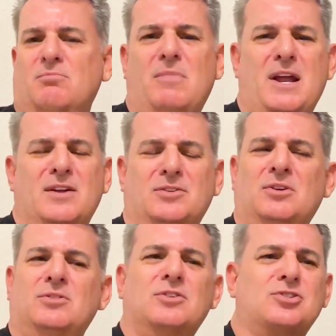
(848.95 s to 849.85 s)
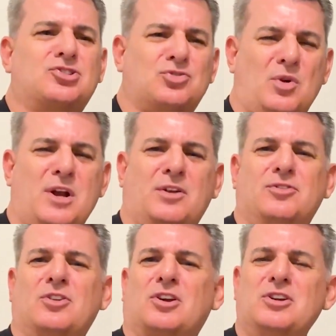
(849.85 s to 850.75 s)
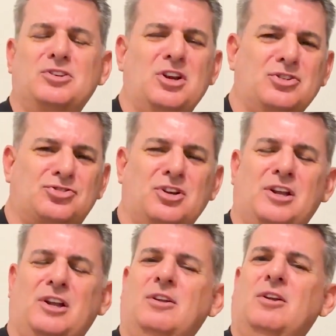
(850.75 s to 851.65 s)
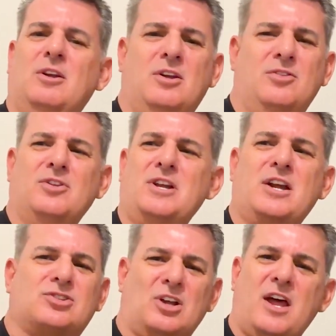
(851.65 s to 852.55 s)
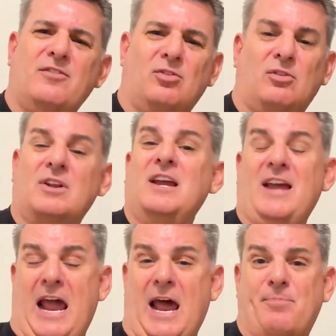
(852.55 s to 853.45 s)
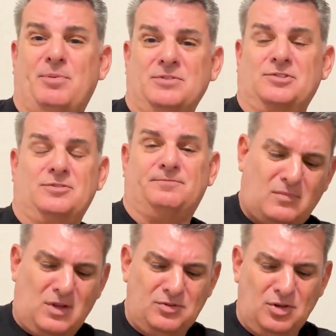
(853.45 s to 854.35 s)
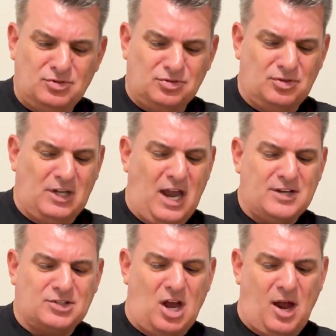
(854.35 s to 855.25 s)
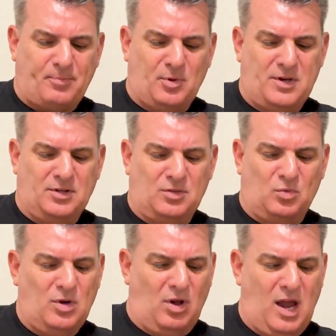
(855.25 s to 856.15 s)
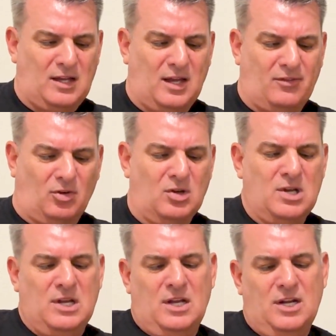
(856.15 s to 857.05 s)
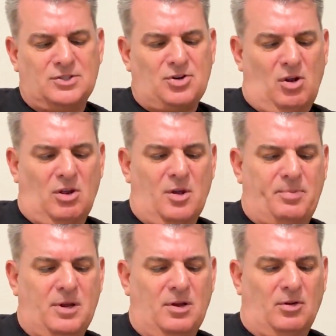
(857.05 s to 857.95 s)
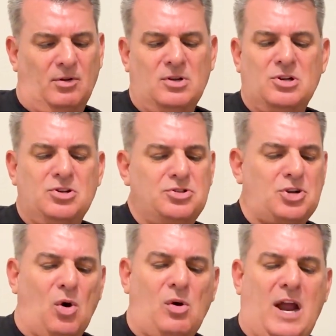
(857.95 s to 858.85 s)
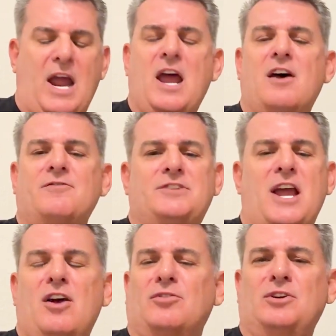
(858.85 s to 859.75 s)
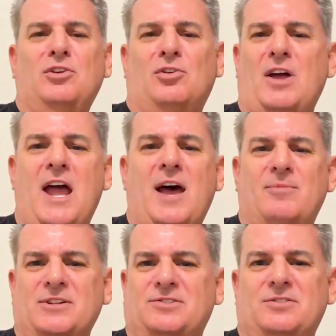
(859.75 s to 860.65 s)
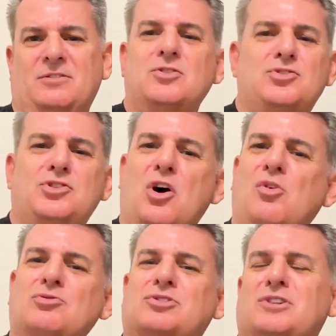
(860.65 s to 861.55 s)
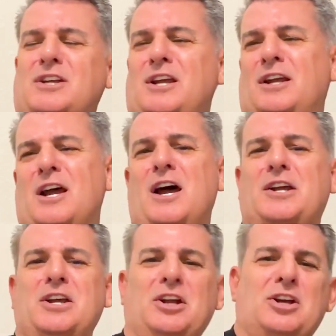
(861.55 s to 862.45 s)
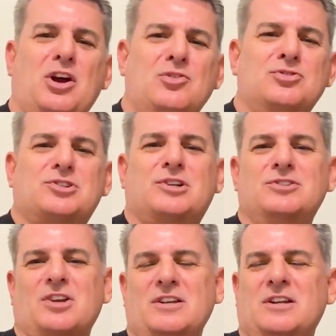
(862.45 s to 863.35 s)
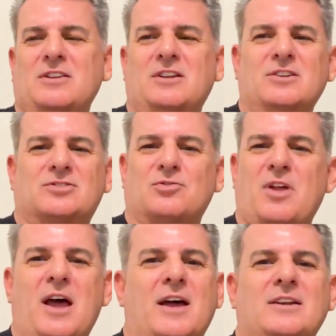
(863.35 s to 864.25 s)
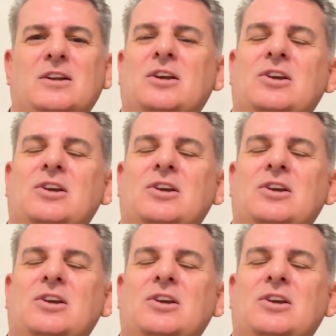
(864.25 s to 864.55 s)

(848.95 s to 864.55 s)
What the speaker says: Man, the strength, the conditioning, the next level, it happens. Those are the guys operating at a real high level. It's all uphill. Don't have downhill habits. Don't think I can coast because I did this or that.